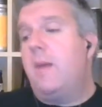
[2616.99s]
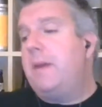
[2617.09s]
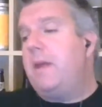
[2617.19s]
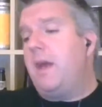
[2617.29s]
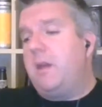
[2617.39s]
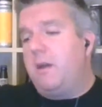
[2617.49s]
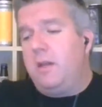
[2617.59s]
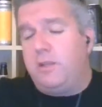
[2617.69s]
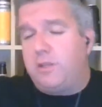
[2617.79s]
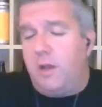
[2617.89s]
I mean, I know
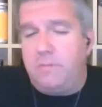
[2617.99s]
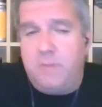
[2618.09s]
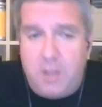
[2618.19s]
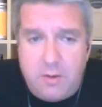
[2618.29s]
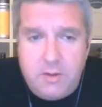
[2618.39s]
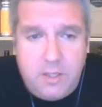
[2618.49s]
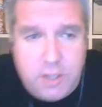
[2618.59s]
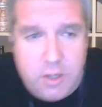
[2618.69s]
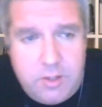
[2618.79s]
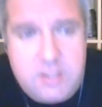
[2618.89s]
you. Um, you you
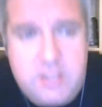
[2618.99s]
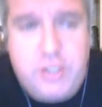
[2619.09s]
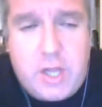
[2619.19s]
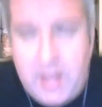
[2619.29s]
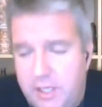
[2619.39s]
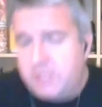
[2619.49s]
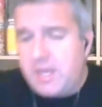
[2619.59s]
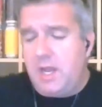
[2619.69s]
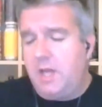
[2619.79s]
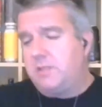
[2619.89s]
tune into this channel, you just
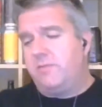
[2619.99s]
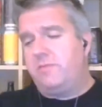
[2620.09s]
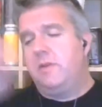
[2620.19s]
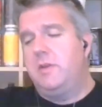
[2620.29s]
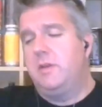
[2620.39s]
get loads of